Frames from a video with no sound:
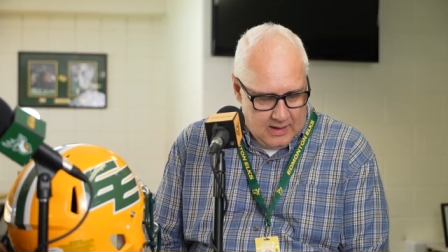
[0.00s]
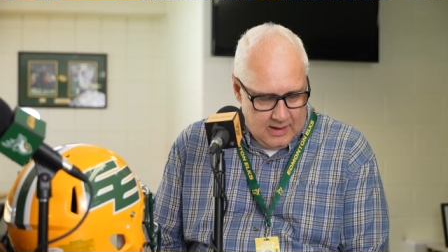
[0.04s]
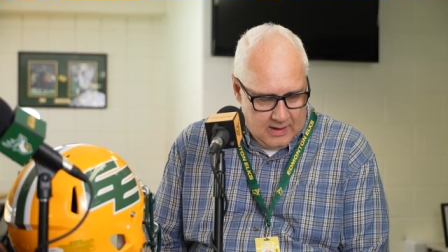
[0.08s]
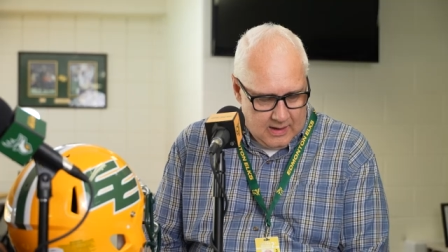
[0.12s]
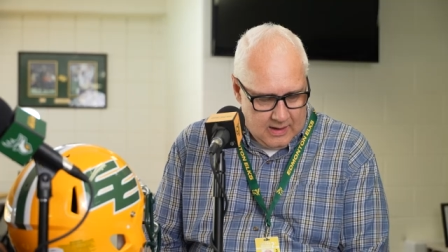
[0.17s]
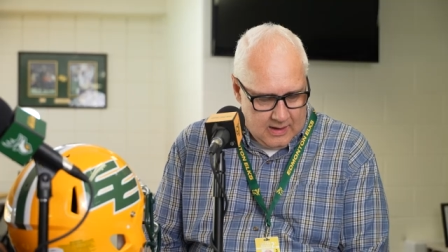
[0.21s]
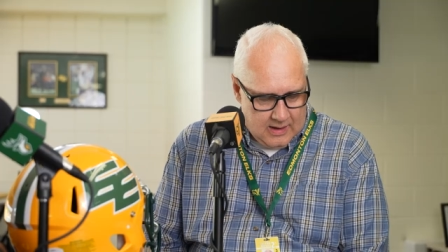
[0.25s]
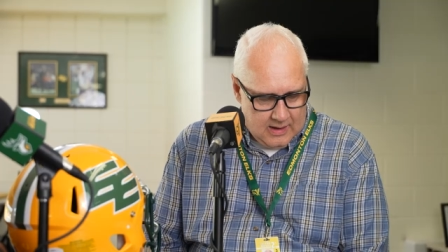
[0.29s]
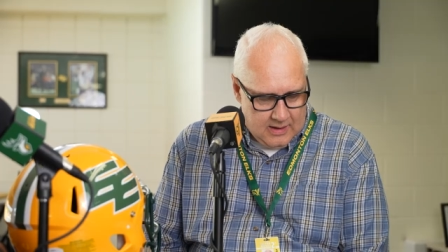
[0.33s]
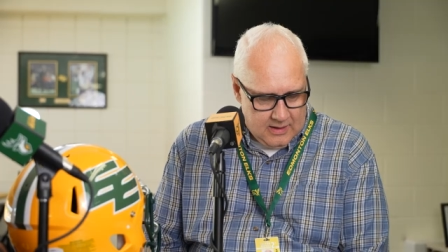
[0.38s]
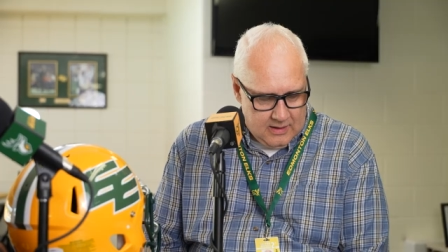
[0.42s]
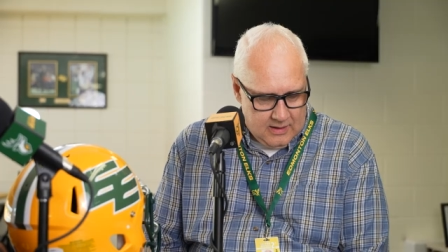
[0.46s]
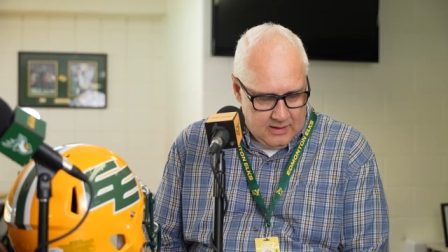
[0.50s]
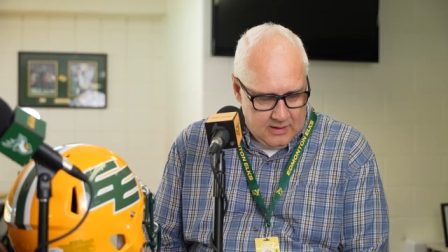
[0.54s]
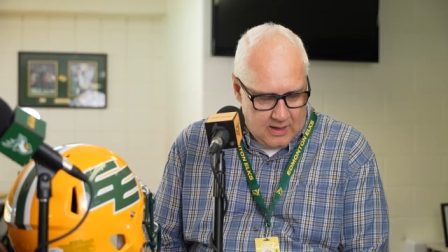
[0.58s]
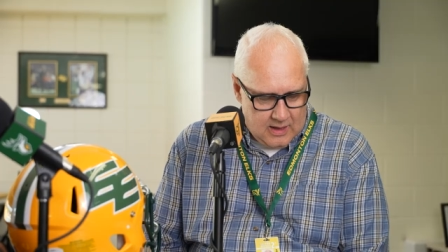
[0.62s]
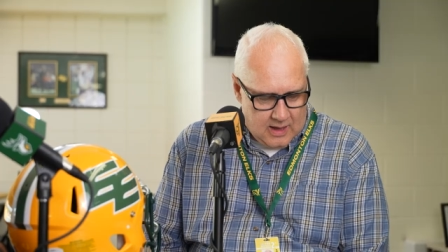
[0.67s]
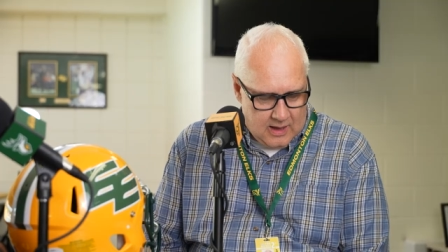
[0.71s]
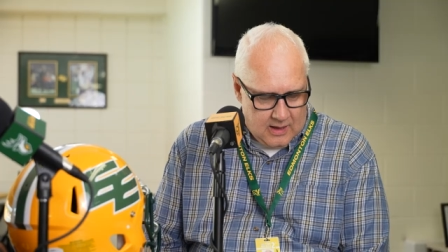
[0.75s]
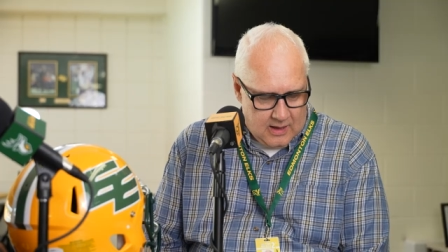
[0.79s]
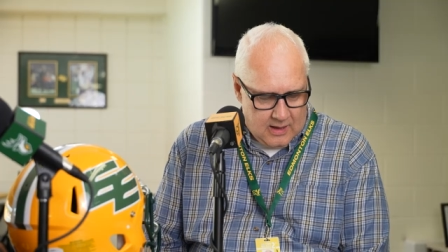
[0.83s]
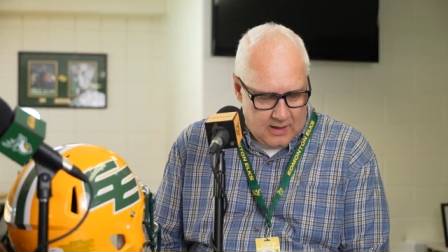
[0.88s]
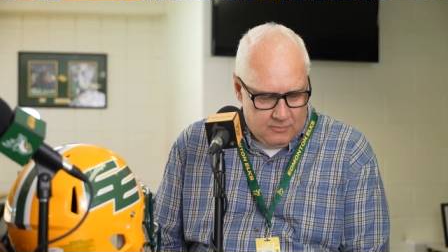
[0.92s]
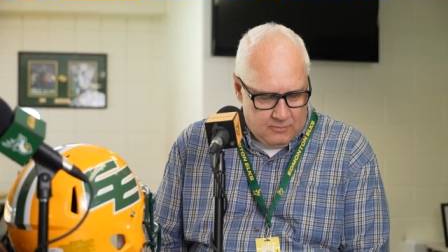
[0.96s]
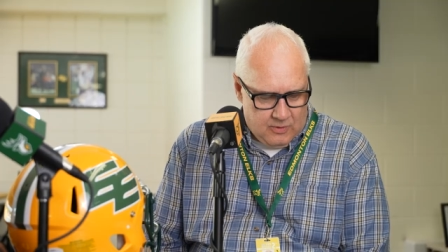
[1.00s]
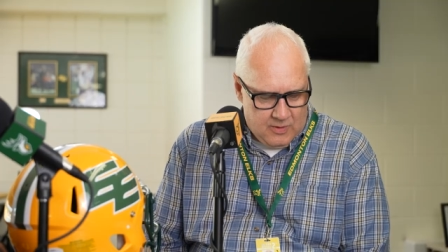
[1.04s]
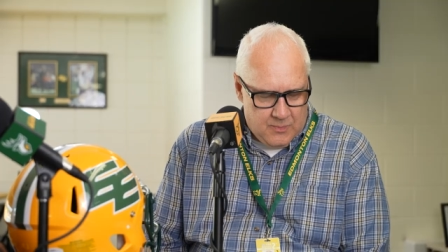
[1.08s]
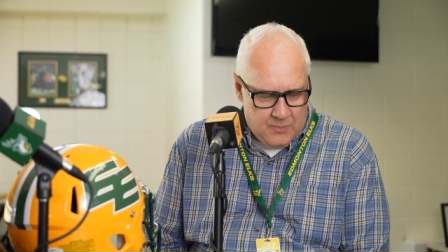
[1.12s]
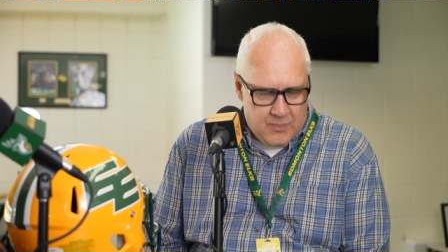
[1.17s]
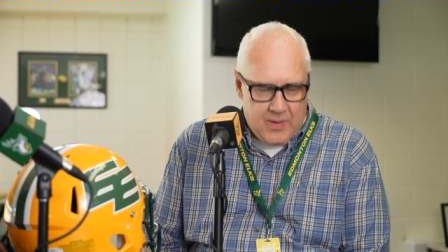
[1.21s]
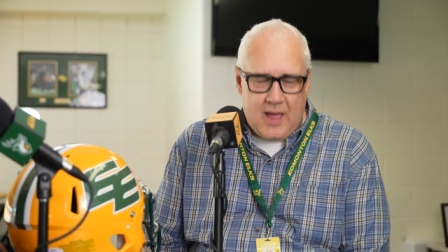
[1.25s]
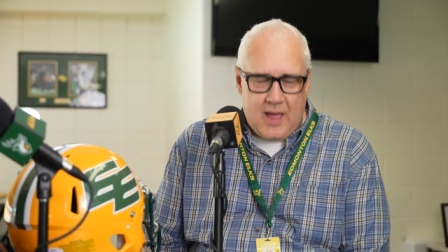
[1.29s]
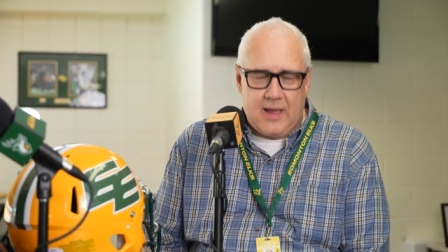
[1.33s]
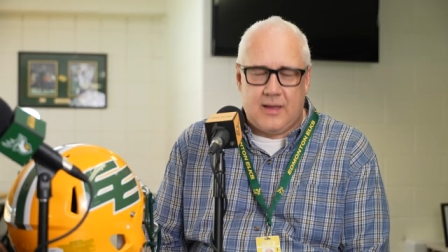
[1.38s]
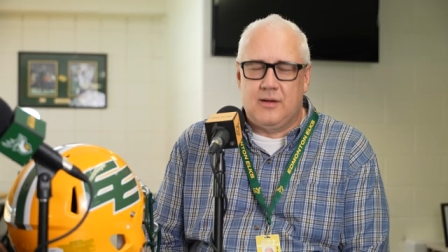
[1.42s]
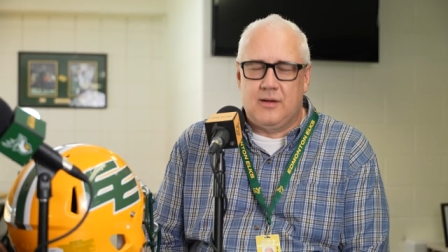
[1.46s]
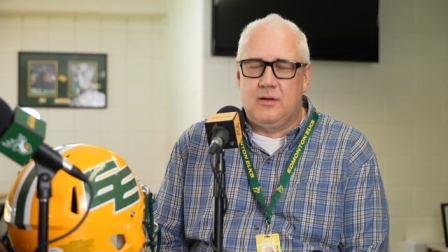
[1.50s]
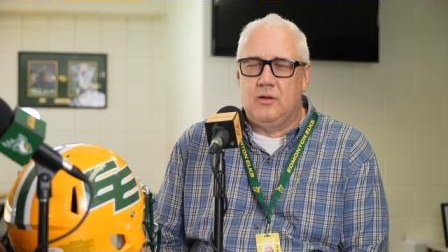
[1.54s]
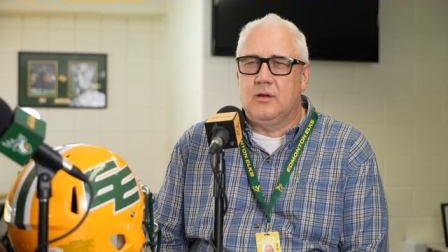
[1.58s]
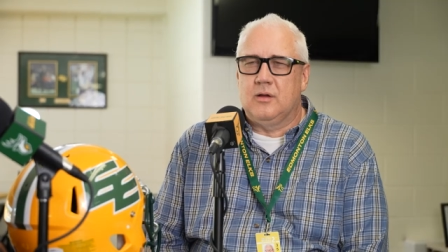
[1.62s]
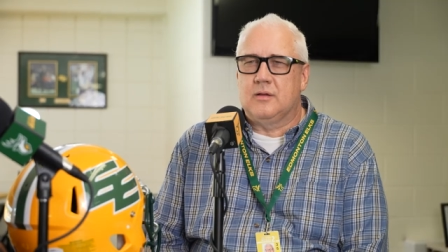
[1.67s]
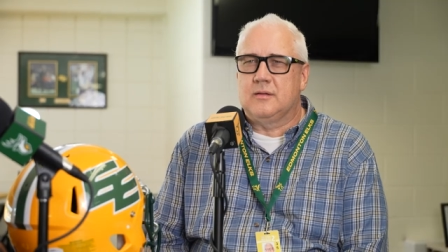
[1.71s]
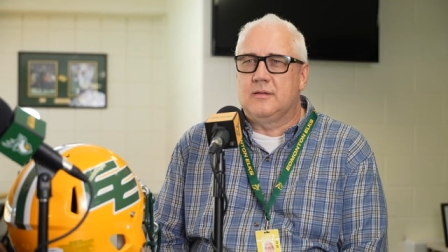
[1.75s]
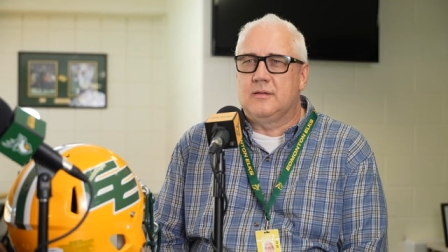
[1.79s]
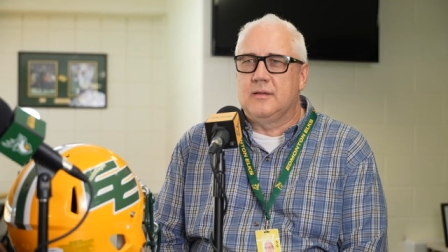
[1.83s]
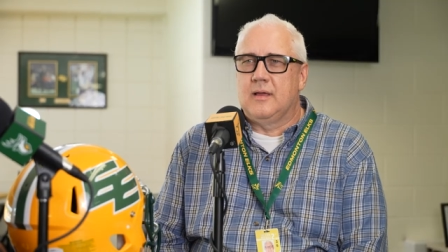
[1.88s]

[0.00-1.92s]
I went back and looked.